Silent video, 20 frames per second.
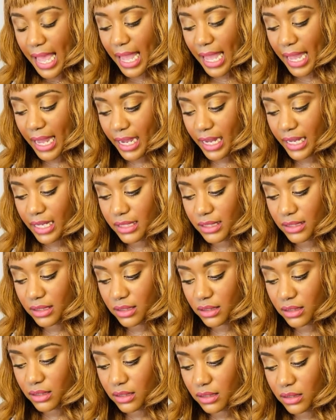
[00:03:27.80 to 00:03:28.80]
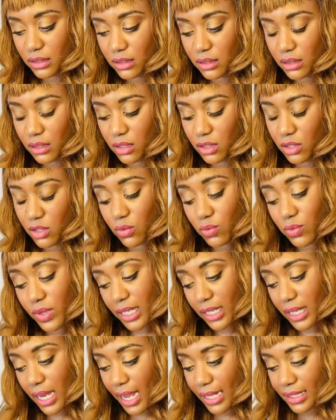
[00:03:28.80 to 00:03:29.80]
And you
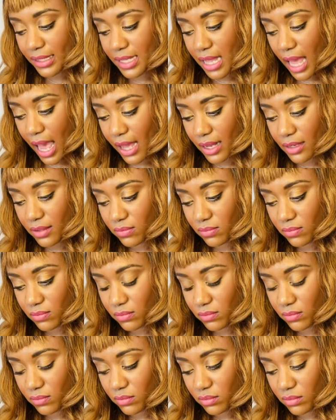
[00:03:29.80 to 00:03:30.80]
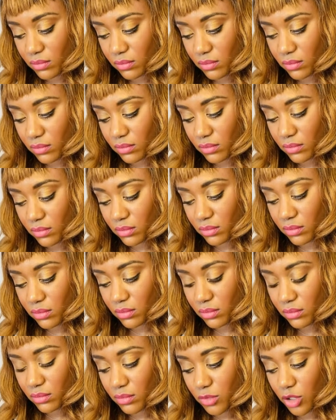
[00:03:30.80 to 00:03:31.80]
realize that.
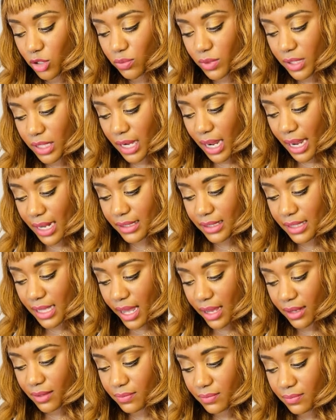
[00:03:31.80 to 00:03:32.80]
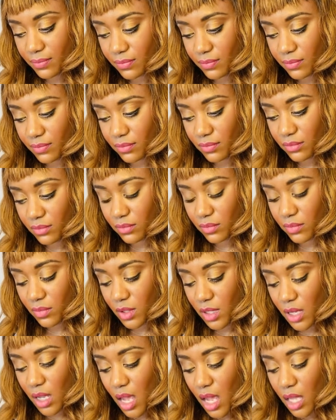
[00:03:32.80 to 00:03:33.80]
You realize that.
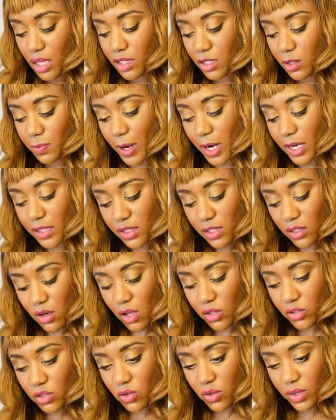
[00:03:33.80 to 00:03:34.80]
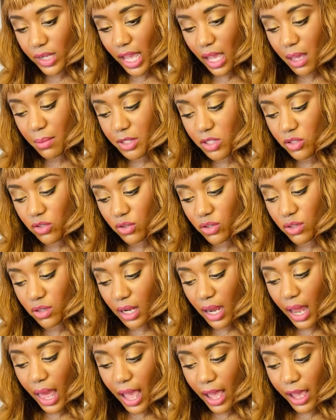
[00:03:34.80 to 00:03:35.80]
This person also came into your
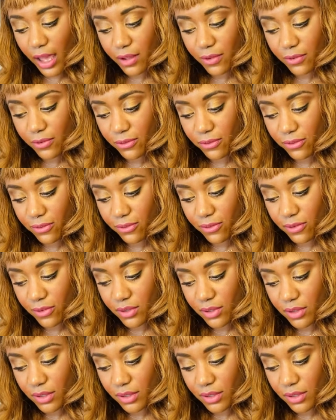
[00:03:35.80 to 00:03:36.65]
life